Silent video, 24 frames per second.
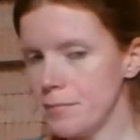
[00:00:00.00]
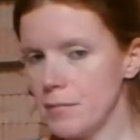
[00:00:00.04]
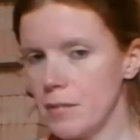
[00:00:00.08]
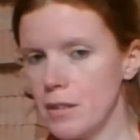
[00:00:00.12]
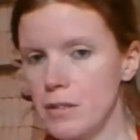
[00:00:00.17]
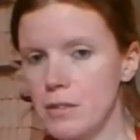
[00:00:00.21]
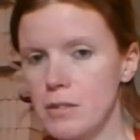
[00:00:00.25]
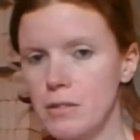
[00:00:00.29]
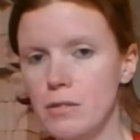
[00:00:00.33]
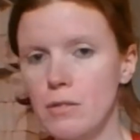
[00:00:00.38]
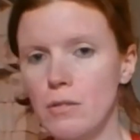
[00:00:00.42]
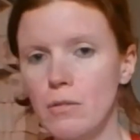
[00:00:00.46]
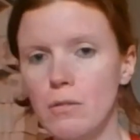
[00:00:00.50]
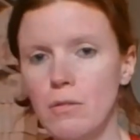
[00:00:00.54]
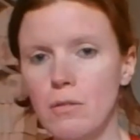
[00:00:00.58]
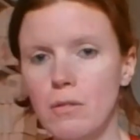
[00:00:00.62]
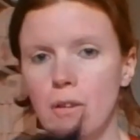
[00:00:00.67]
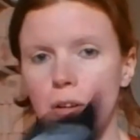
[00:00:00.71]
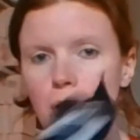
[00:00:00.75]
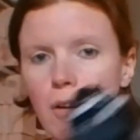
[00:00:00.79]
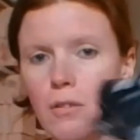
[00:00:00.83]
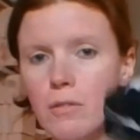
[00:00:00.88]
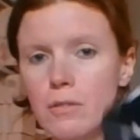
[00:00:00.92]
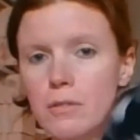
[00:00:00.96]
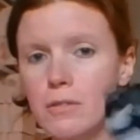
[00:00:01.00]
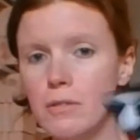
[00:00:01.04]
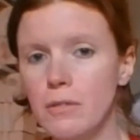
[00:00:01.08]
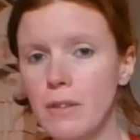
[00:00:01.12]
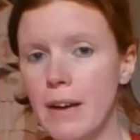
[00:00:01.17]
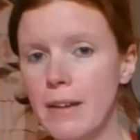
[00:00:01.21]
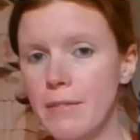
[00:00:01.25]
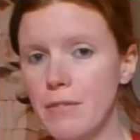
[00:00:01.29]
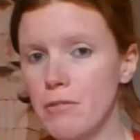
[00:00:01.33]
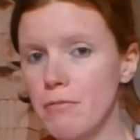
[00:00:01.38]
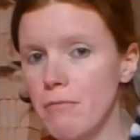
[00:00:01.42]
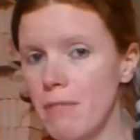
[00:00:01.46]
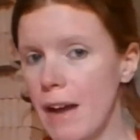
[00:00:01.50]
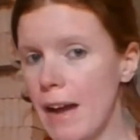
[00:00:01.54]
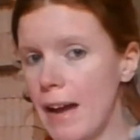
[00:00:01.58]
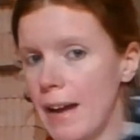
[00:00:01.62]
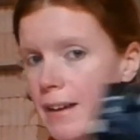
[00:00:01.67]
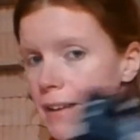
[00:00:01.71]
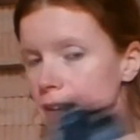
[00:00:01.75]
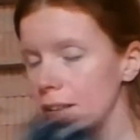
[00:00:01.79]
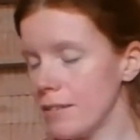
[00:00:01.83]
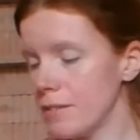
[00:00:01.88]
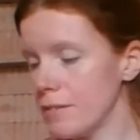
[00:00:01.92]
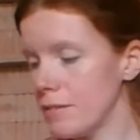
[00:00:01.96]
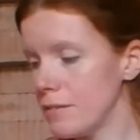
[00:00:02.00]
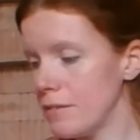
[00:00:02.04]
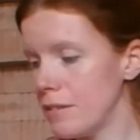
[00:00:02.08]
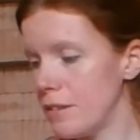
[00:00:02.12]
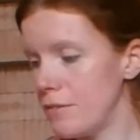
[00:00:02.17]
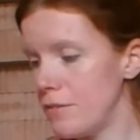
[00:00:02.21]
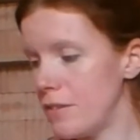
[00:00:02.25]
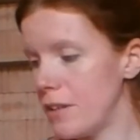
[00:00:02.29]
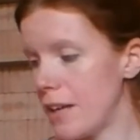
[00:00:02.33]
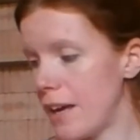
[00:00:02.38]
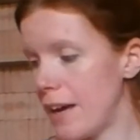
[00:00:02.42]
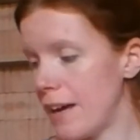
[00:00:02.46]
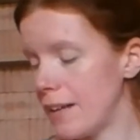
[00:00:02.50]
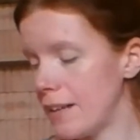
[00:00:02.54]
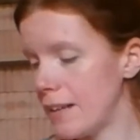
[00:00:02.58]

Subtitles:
So also have a rag, if you can,